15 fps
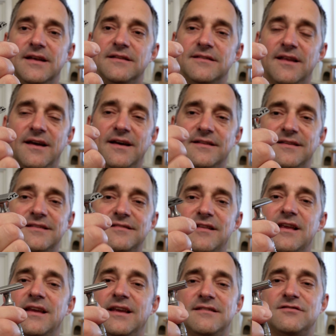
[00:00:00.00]
This
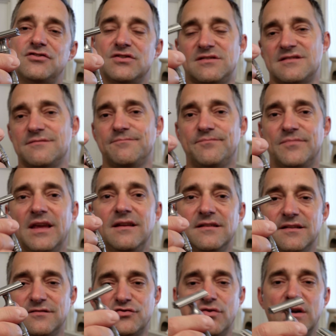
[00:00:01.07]
thing is just
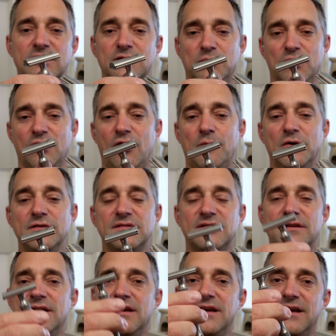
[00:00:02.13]
indestructible almost.
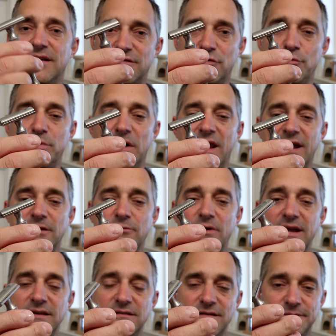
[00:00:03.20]
Super
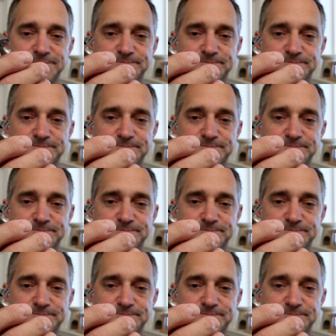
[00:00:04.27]
lightweight,